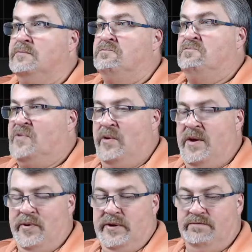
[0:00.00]
So he
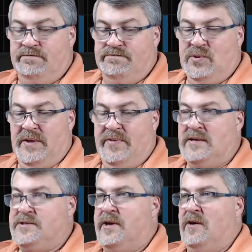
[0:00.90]
put a
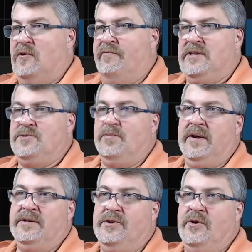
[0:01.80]
$20,000 investment
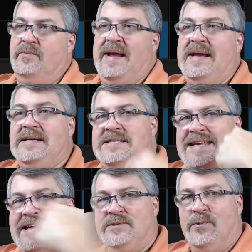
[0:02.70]
into it, but he
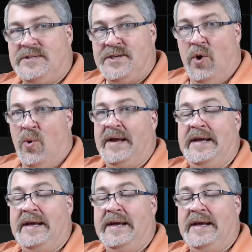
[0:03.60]
sees where it's going.